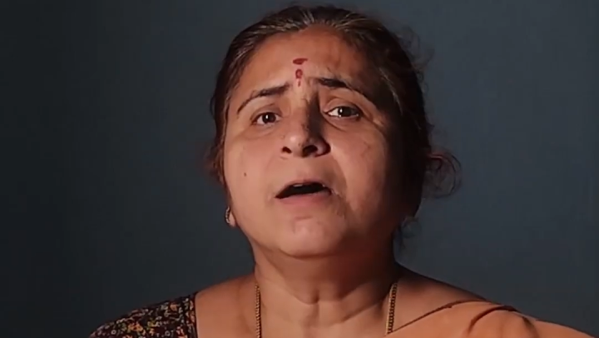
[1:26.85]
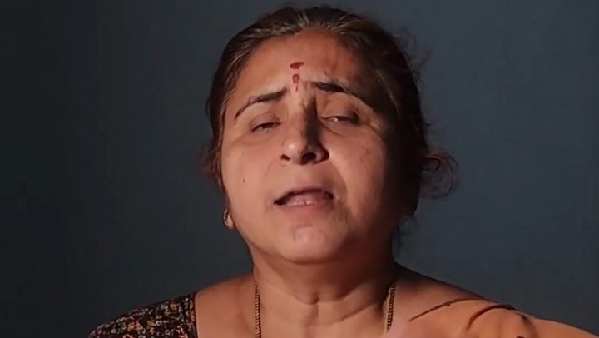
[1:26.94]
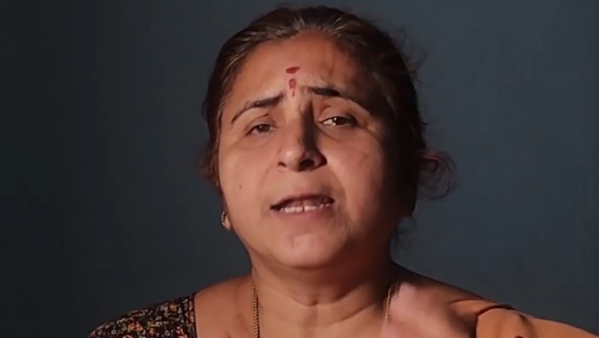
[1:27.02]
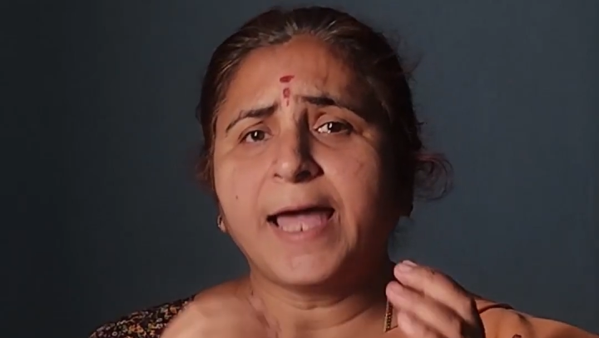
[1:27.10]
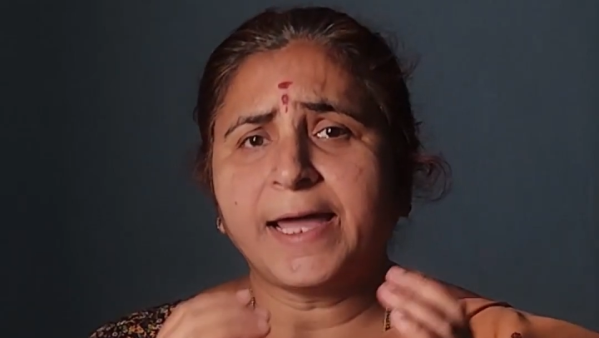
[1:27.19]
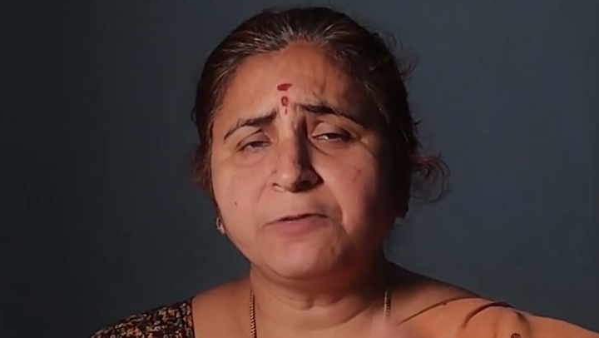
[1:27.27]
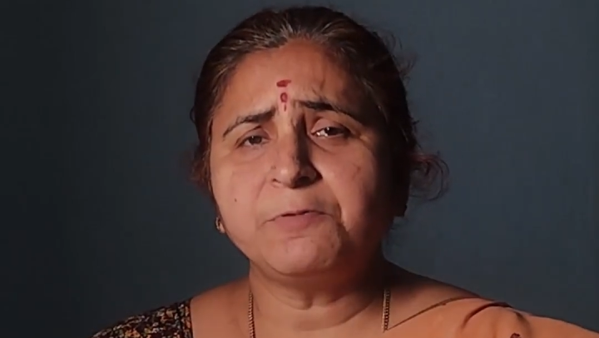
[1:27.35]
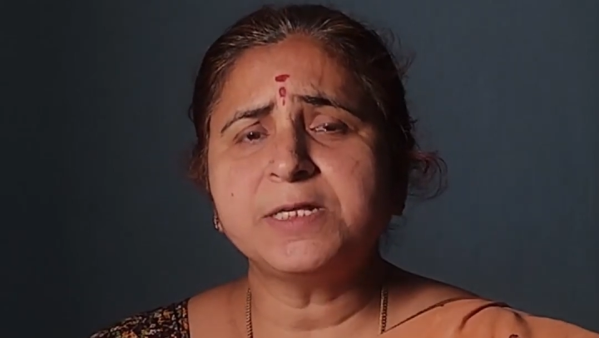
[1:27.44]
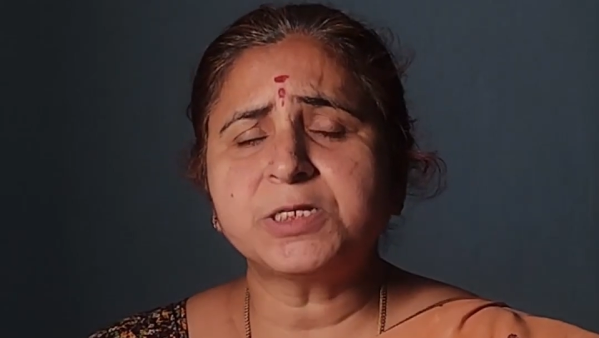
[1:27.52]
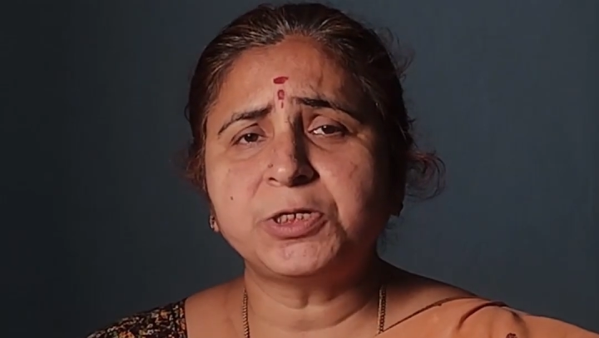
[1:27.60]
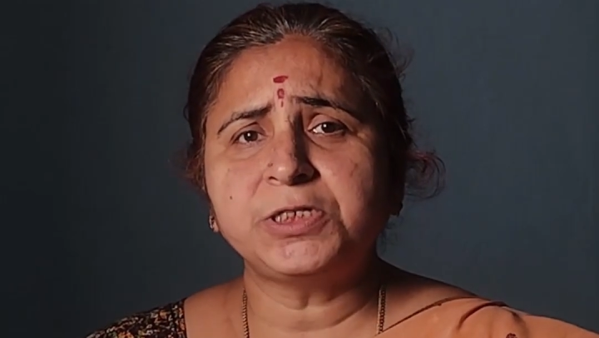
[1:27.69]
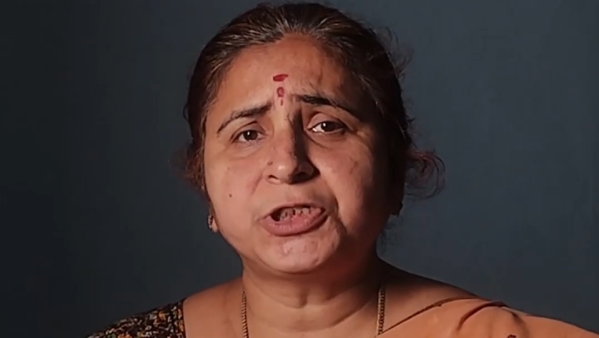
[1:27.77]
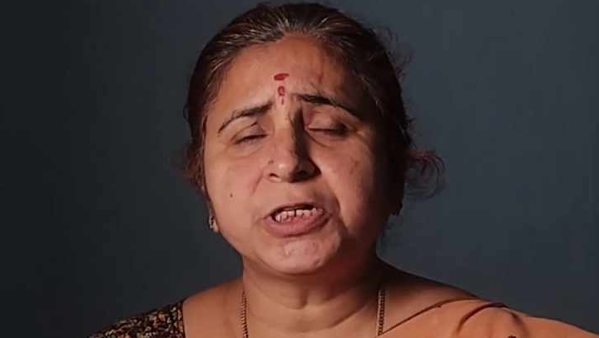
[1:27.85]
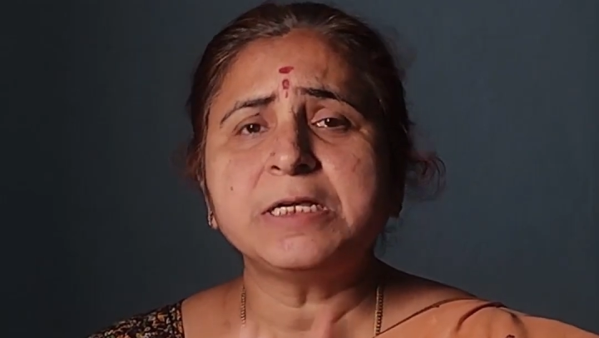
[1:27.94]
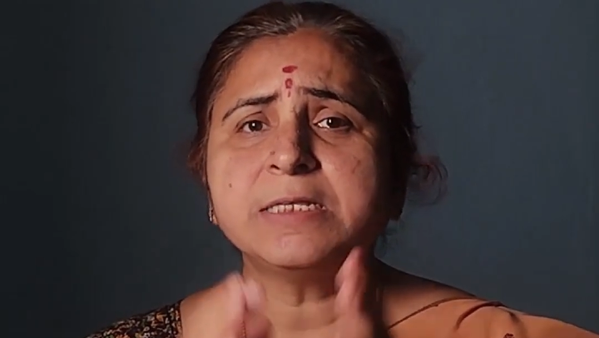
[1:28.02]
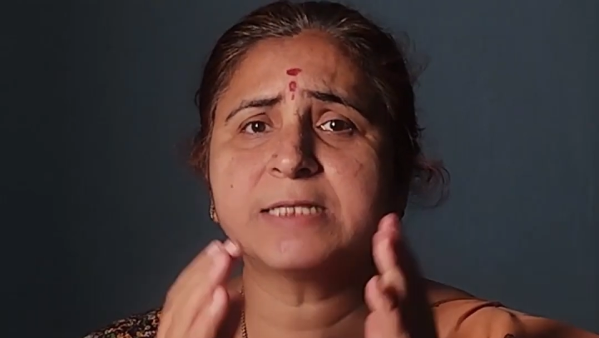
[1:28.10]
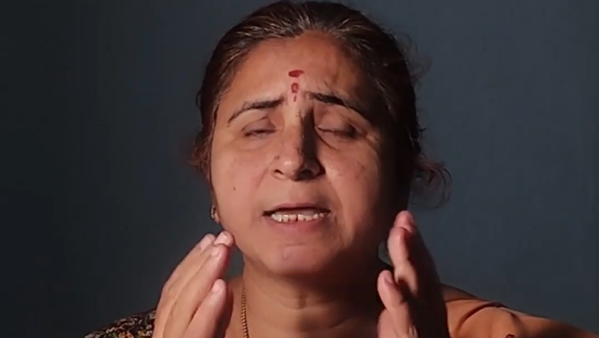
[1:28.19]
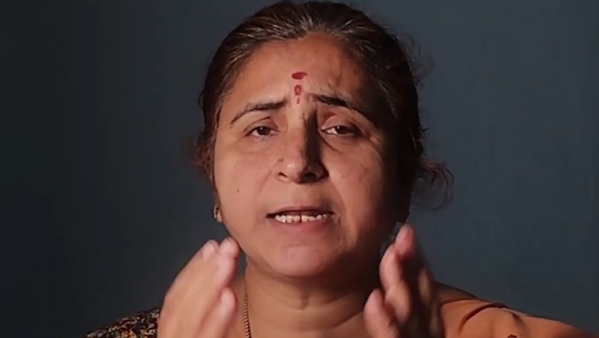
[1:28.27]
Language teaching
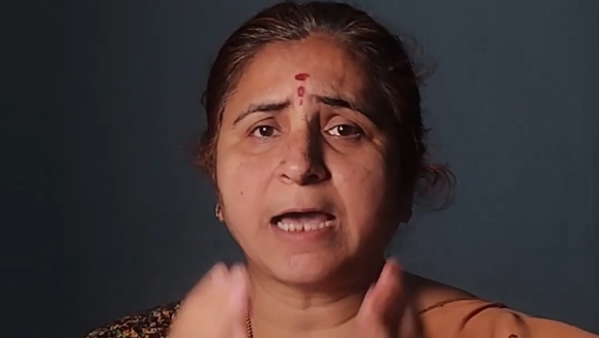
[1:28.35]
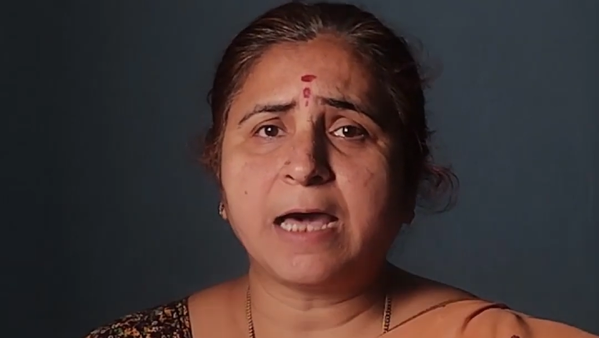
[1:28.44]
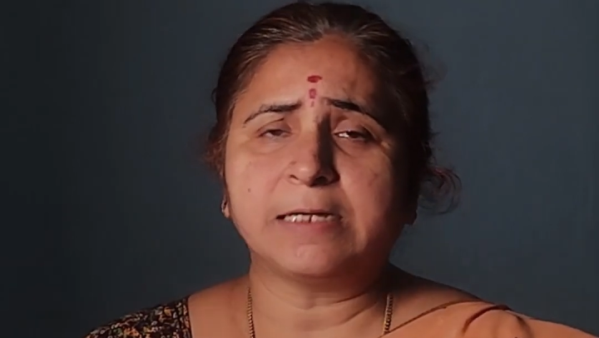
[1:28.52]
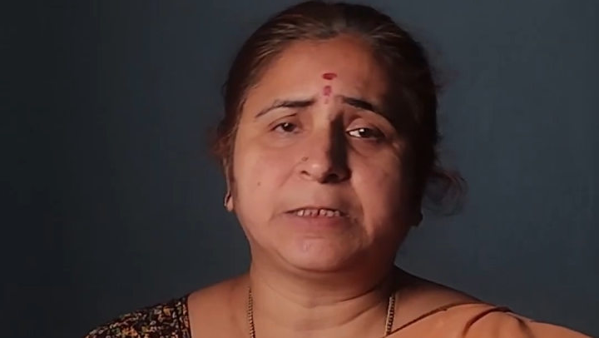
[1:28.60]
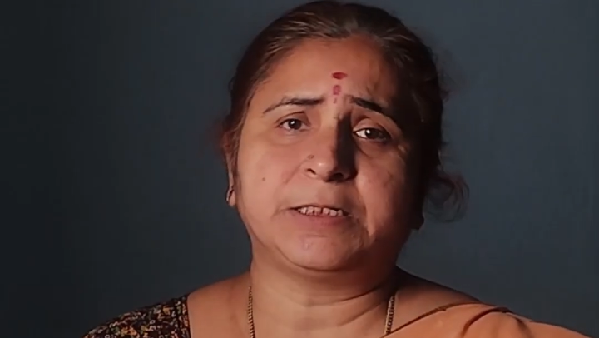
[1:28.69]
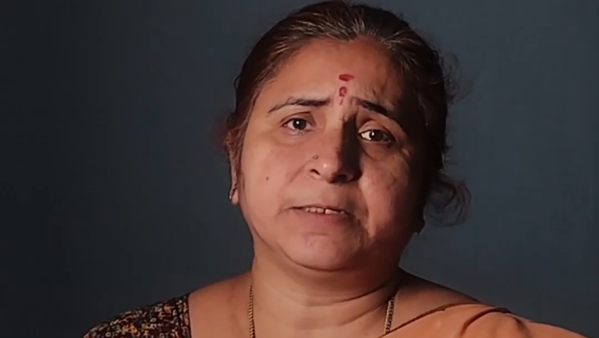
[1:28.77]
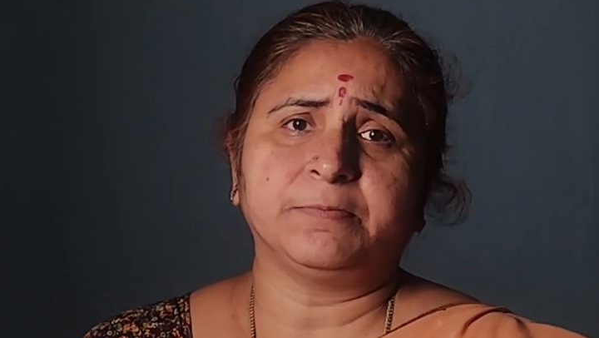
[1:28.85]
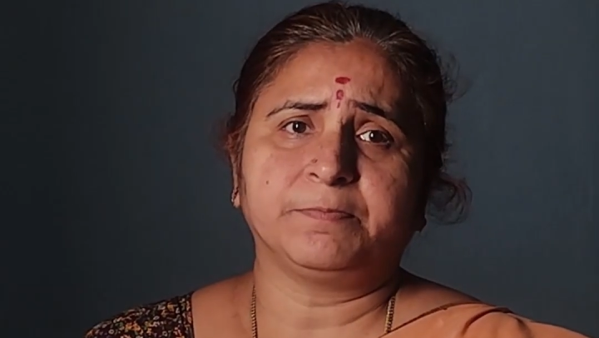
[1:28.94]
is an art.